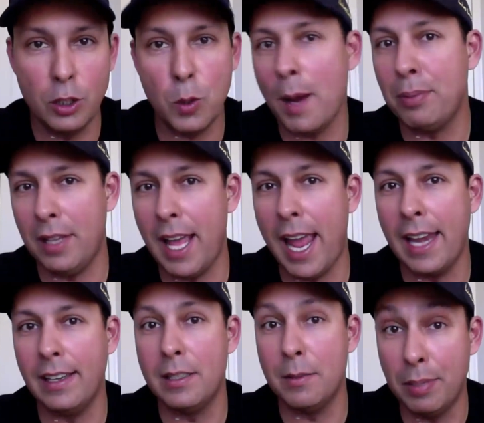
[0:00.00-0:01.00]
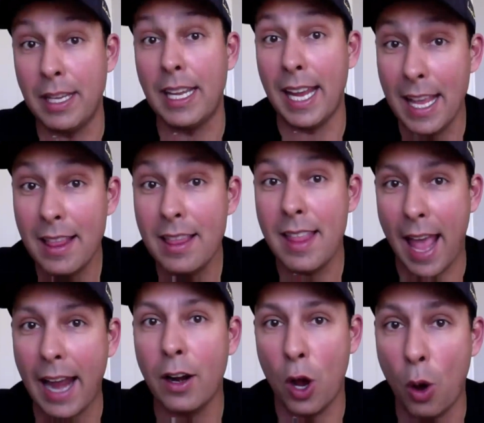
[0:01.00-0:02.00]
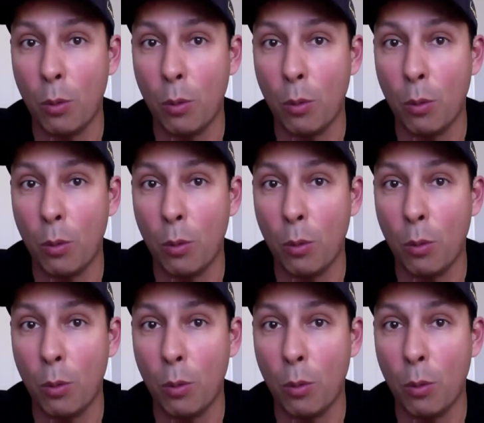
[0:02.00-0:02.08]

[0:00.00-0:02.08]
I plan to be in that home,